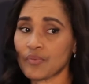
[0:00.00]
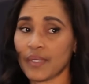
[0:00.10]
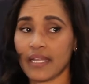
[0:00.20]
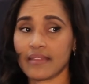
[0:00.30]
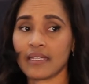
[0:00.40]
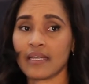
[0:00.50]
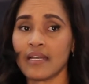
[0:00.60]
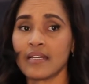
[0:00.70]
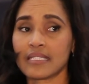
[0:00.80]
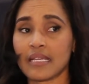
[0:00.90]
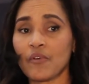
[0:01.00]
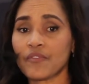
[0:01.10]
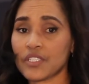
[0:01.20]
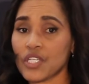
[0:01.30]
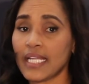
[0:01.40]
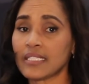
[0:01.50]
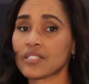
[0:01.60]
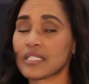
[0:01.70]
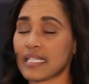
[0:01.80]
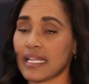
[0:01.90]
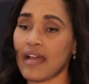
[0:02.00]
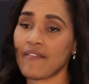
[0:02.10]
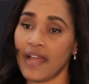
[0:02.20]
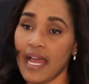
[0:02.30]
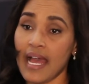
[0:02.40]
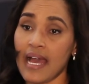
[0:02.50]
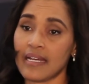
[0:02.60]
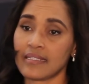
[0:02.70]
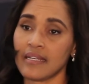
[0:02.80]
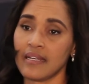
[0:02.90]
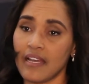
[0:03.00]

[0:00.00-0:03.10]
but I think some of the challenges that I've had